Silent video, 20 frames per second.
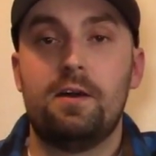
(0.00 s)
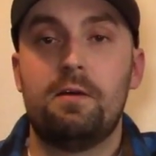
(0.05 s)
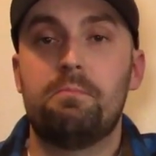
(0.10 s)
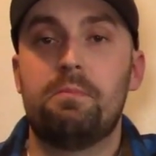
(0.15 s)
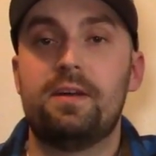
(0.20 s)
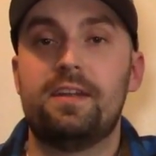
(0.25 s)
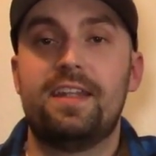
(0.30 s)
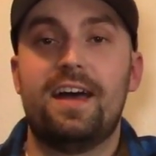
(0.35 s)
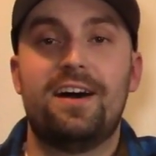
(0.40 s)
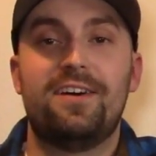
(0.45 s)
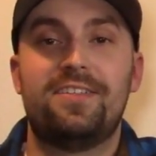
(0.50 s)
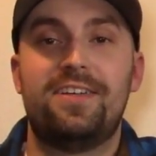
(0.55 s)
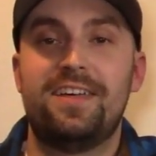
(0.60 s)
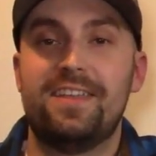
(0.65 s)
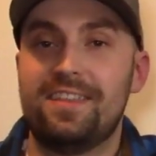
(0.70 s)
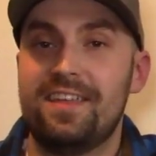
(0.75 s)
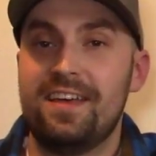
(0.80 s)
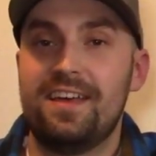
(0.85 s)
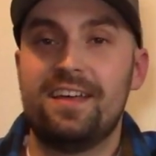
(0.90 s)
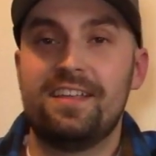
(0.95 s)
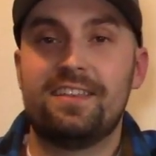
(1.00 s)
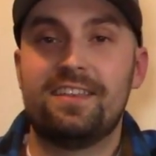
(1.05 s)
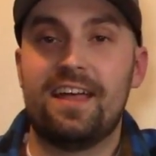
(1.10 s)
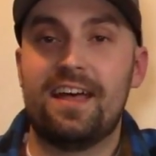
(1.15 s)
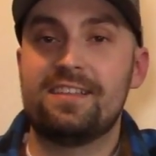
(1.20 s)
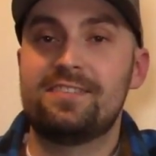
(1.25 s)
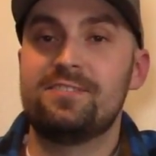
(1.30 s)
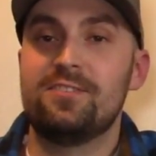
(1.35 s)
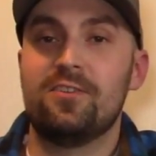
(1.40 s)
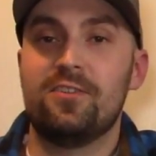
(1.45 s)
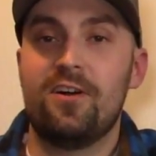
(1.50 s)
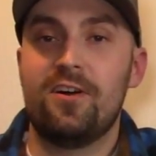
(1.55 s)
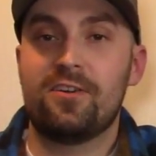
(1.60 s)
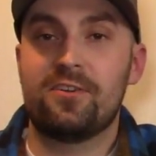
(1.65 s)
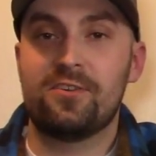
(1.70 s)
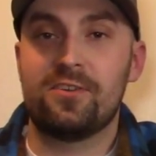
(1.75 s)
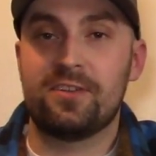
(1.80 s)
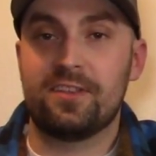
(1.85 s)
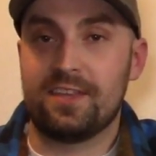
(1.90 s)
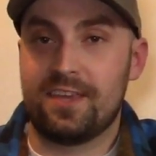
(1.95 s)
But now that's no
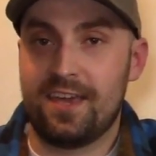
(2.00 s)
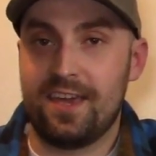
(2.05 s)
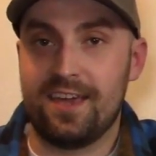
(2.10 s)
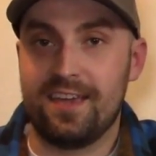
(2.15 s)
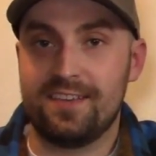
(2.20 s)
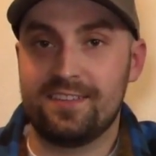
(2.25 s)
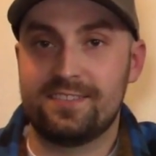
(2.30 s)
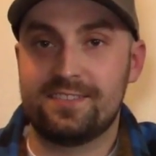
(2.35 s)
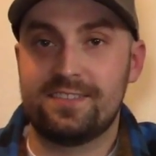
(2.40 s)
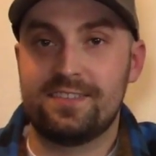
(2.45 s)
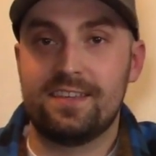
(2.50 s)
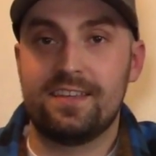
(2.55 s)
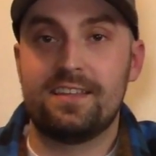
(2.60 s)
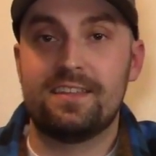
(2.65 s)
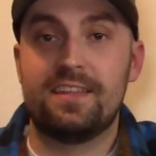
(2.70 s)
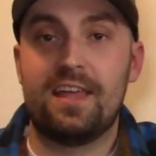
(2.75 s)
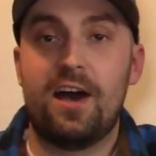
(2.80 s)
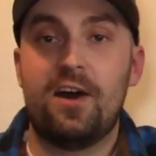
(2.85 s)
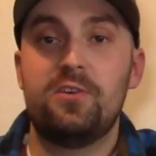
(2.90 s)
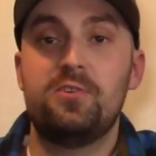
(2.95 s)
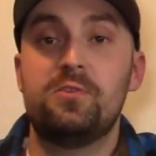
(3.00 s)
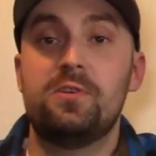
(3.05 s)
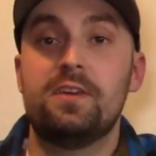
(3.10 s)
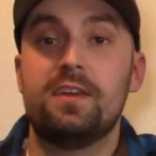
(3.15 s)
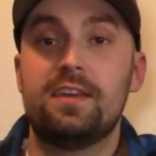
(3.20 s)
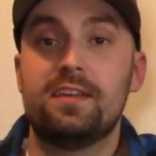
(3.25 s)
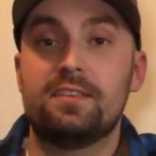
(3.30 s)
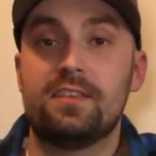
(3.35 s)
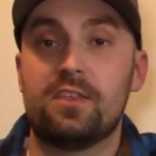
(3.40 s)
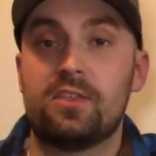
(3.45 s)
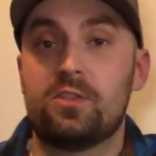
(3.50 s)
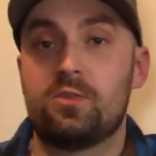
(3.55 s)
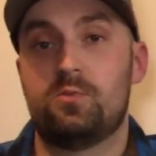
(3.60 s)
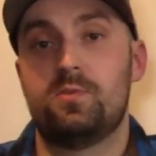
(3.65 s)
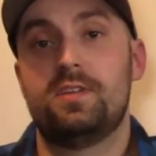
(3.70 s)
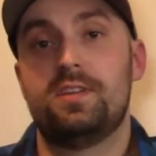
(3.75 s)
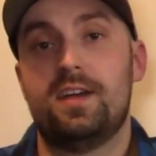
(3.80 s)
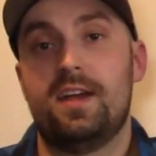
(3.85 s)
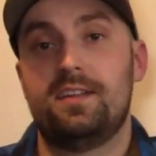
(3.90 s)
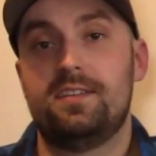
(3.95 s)
longer the case. Now you can get the
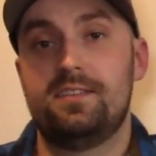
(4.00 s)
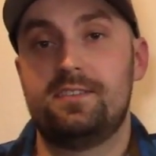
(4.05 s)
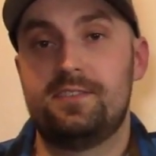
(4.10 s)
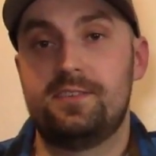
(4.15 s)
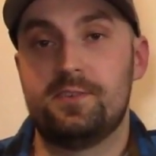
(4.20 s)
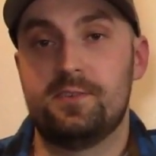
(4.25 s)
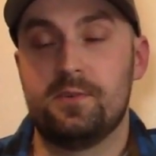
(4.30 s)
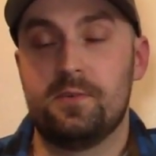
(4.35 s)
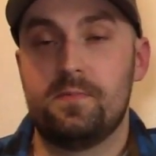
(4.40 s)
392.